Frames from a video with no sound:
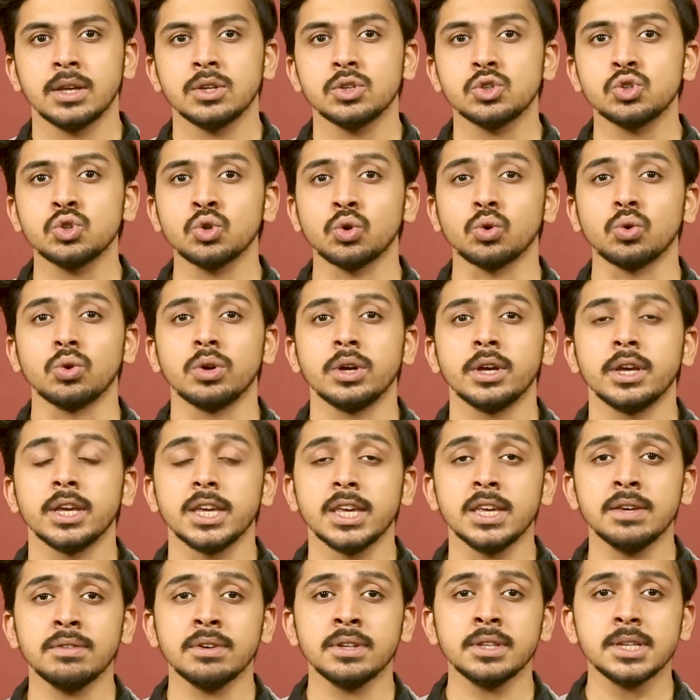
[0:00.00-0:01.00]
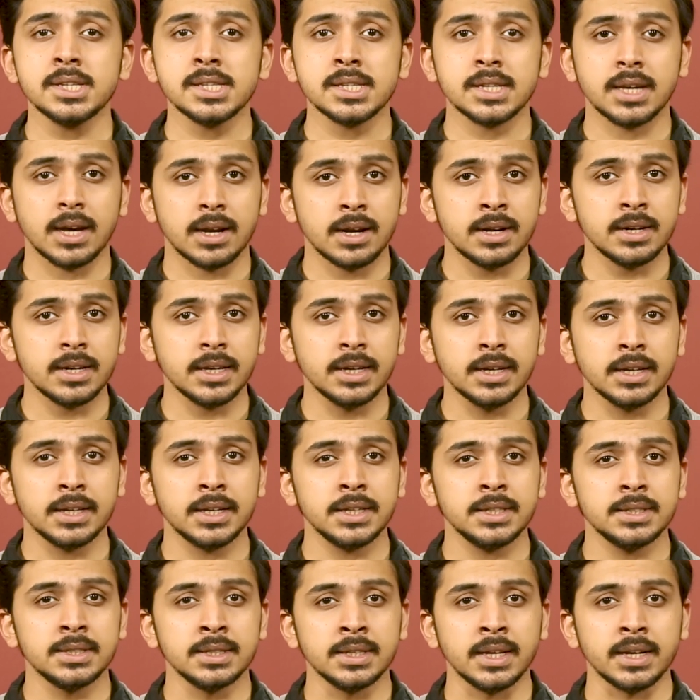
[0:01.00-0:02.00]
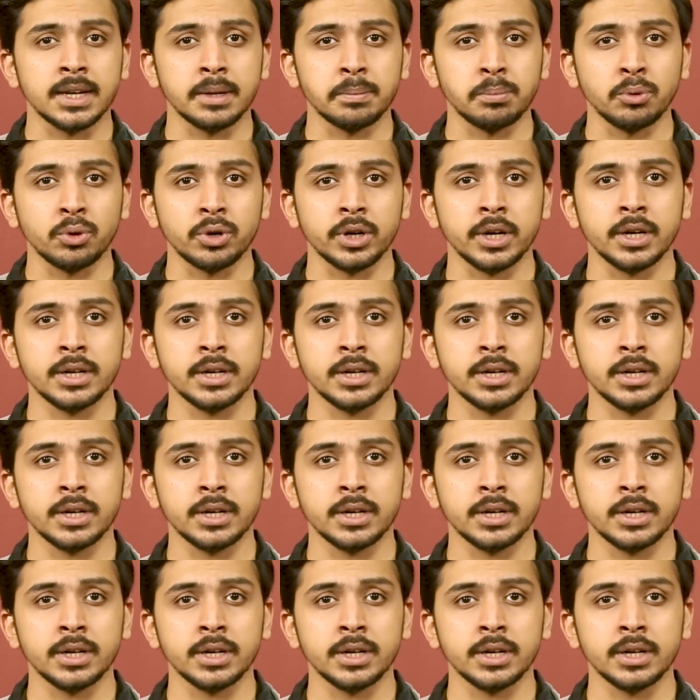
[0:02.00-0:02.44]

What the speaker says: So, even this current increase in the repo